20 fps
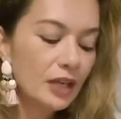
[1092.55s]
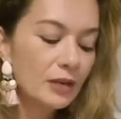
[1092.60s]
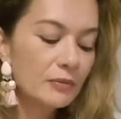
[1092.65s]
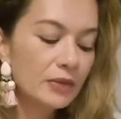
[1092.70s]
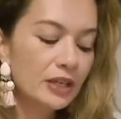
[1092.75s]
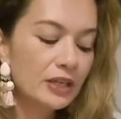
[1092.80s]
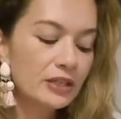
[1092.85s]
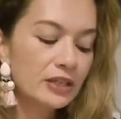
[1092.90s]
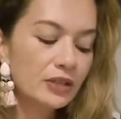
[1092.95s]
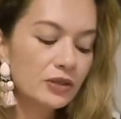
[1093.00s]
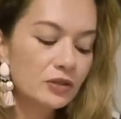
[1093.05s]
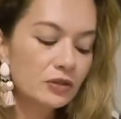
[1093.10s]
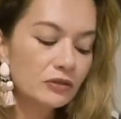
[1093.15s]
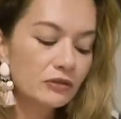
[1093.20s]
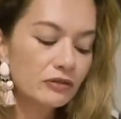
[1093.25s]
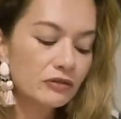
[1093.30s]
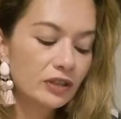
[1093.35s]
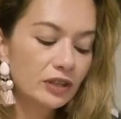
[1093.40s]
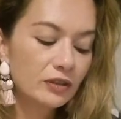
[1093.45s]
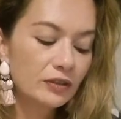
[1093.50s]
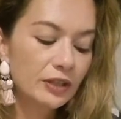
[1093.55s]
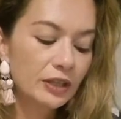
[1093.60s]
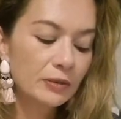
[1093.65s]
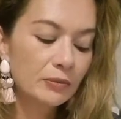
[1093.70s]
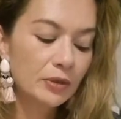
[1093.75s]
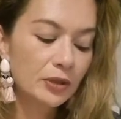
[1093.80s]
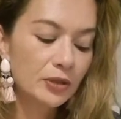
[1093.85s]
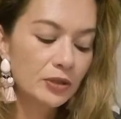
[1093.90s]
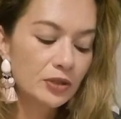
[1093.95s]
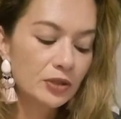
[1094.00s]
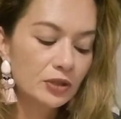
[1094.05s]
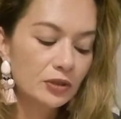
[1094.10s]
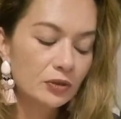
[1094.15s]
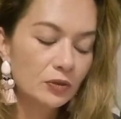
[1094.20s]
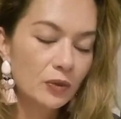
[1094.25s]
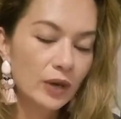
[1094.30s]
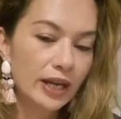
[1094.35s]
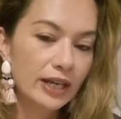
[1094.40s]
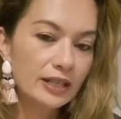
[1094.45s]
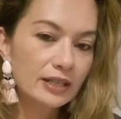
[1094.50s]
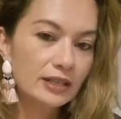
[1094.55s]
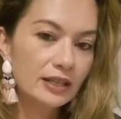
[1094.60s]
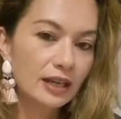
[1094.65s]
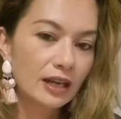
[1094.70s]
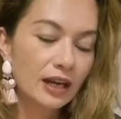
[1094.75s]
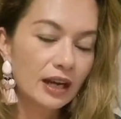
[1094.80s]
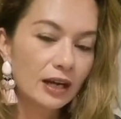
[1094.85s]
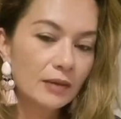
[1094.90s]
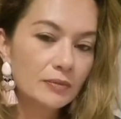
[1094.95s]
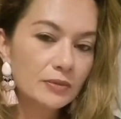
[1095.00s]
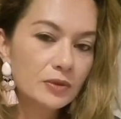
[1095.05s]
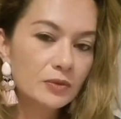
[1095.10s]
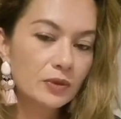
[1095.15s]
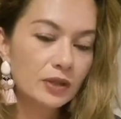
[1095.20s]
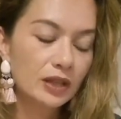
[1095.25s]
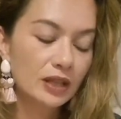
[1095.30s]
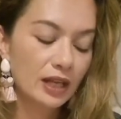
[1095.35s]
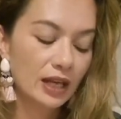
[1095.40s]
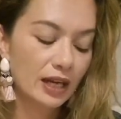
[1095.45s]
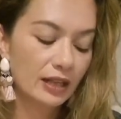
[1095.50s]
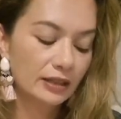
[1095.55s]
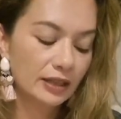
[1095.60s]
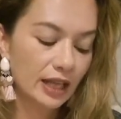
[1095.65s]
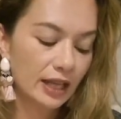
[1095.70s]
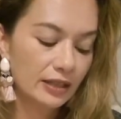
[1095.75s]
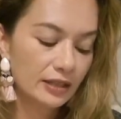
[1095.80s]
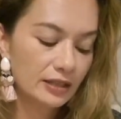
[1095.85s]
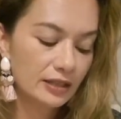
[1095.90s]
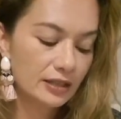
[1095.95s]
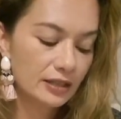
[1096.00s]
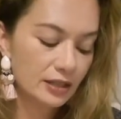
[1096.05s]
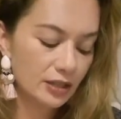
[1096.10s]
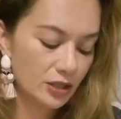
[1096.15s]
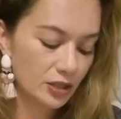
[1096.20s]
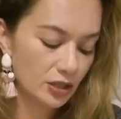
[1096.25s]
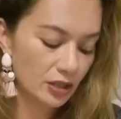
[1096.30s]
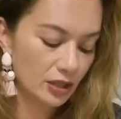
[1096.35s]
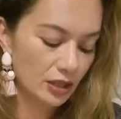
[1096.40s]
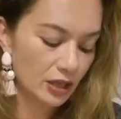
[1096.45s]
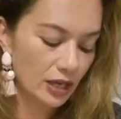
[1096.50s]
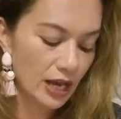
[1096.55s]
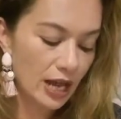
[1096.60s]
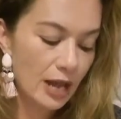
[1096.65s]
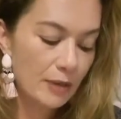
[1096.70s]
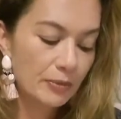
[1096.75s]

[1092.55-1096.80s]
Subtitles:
because I do feel the emotional weight that comes with that decision.